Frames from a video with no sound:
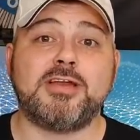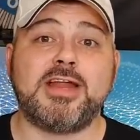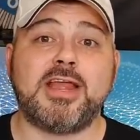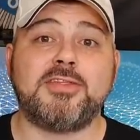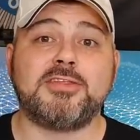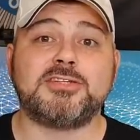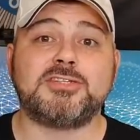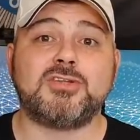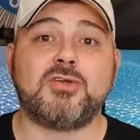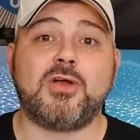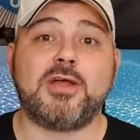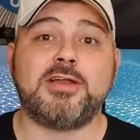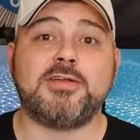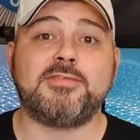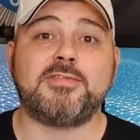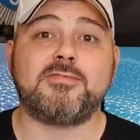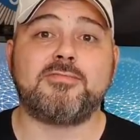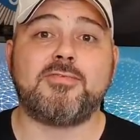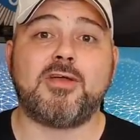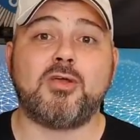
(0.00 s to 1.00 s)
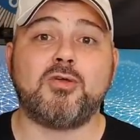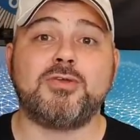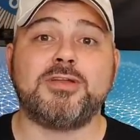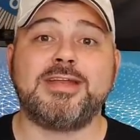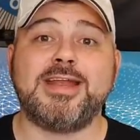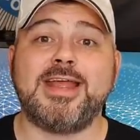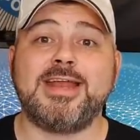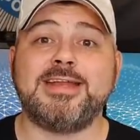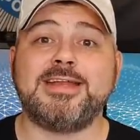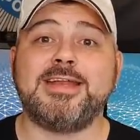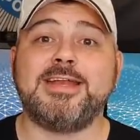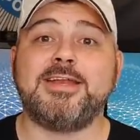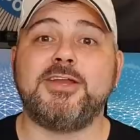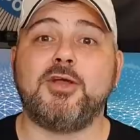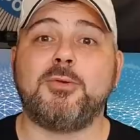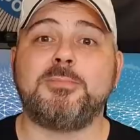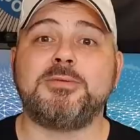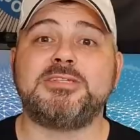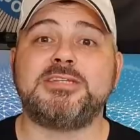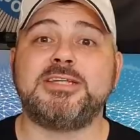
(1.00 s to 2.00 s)
the other side of the road and heading in the
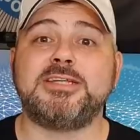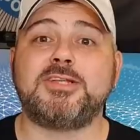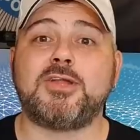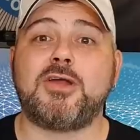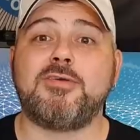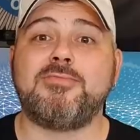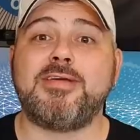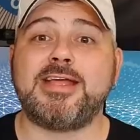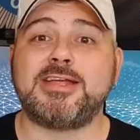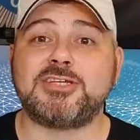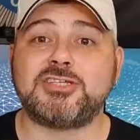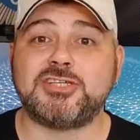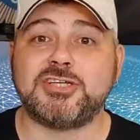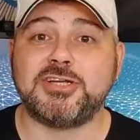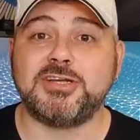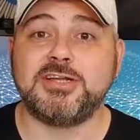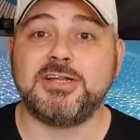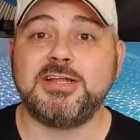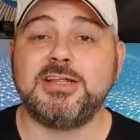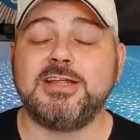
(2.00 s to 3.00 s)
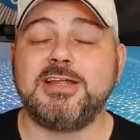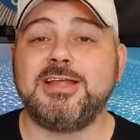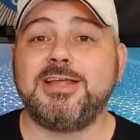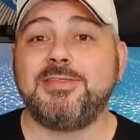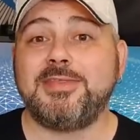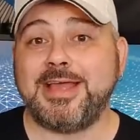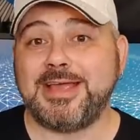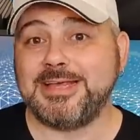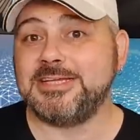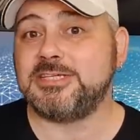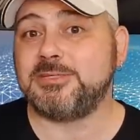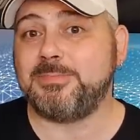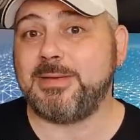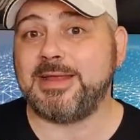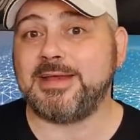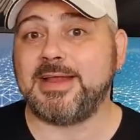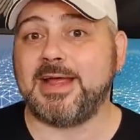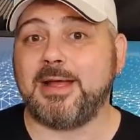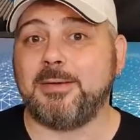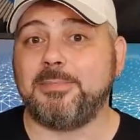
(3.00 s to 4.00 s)
opposite direction that he
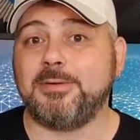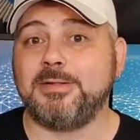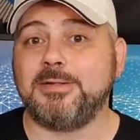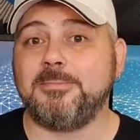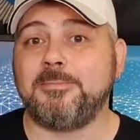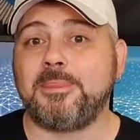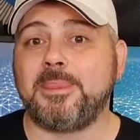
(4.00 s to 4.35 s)
sped up.